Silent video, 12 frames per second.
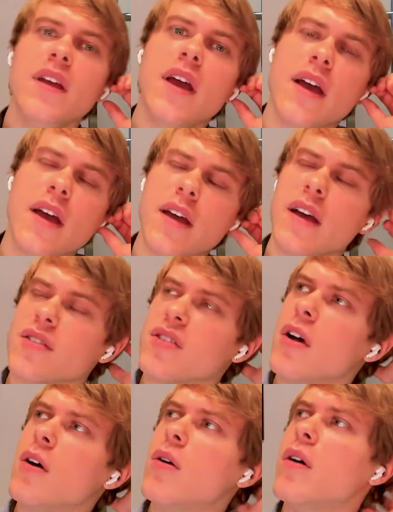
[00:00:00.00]
Yeah, yeah, yeah.
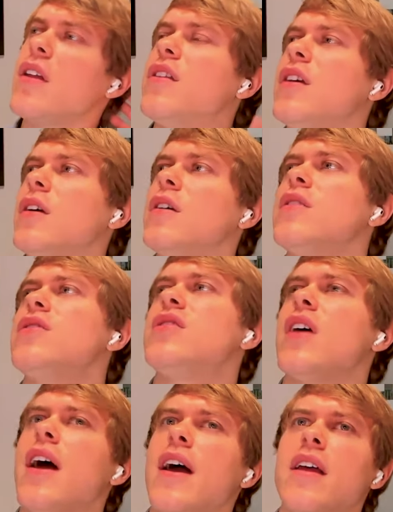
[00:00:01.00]
So
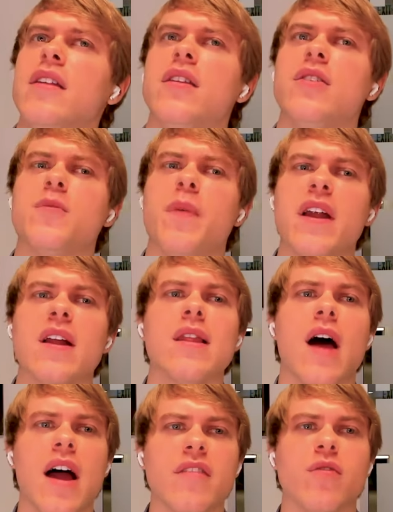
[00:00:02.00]
there's uh, there's been a
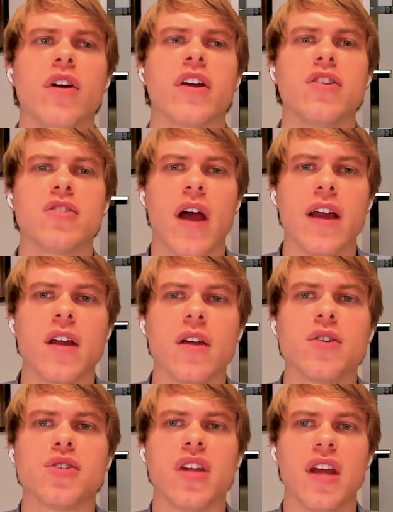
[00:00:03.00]
lot of work in trying to
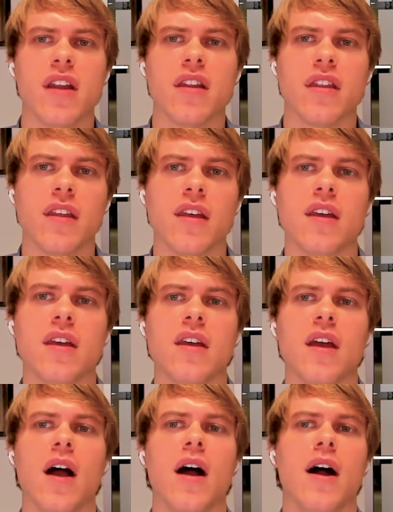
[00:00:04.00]
understand
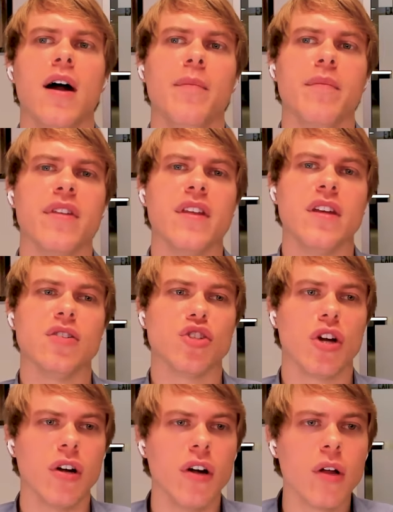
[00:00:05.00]
the um, the
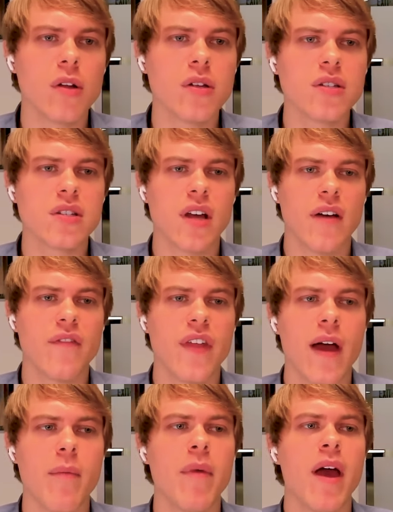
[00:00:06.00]
internals of
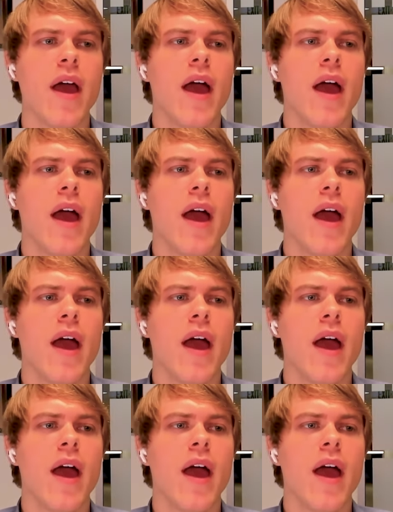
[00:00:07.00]
them.